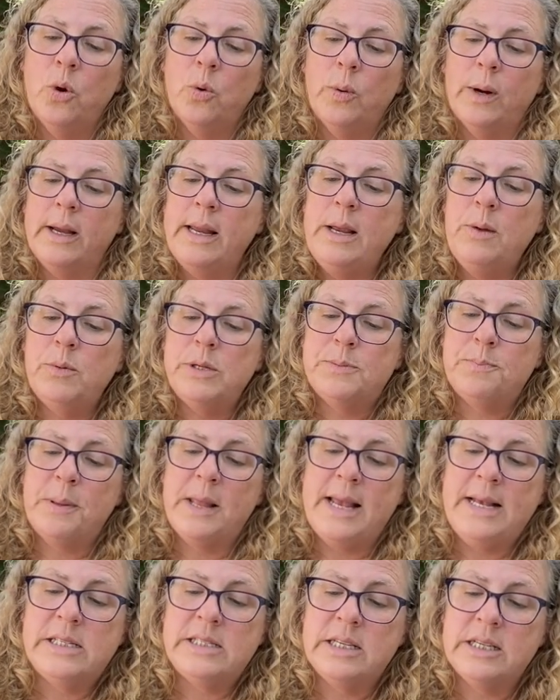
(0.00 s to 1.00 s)
where he was
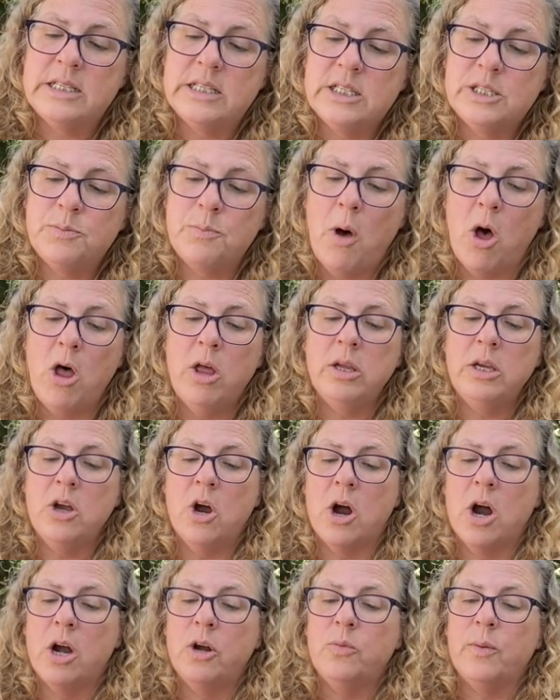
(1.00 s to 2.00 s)
placed in a small
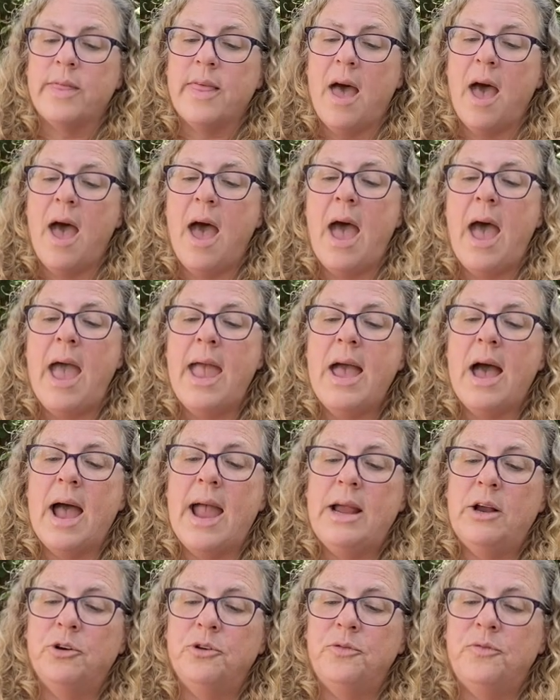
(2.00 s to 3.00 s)
yard with a high
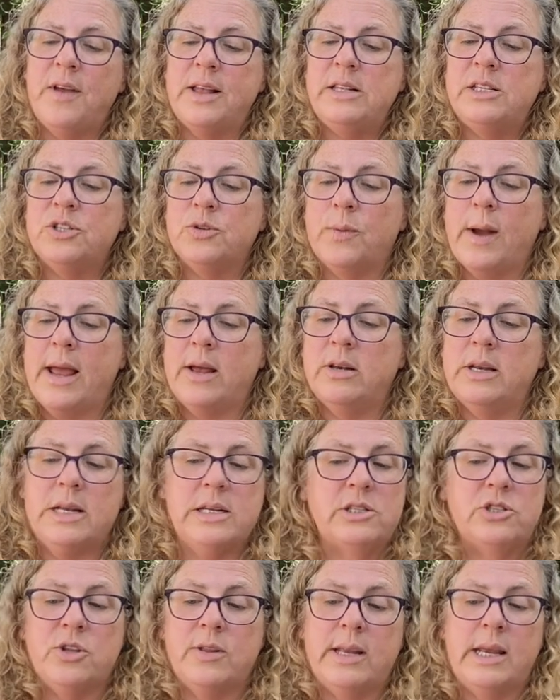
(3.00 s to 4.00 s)
iron fence around
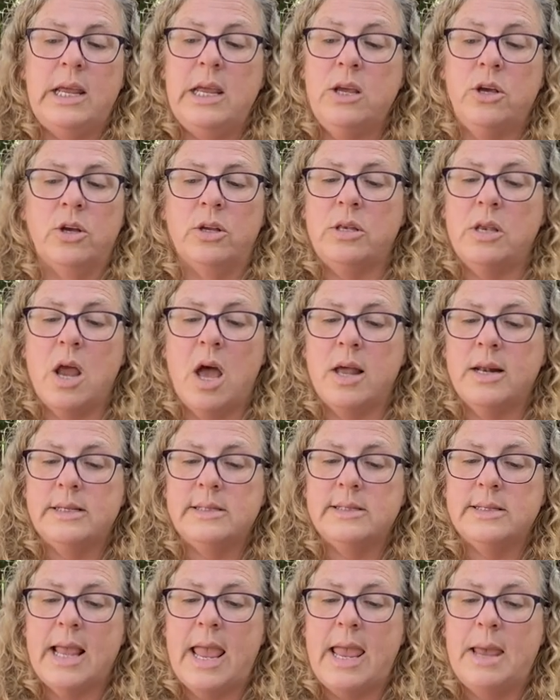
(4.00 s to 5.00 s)
it so that he could not
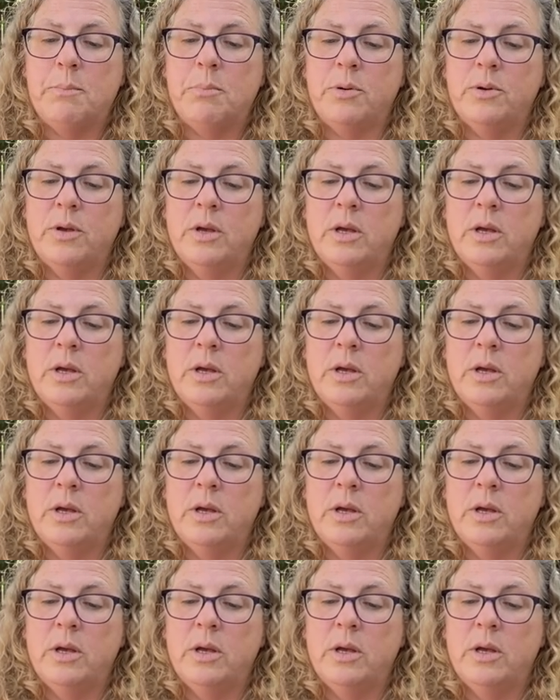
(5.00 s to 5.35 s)
escape.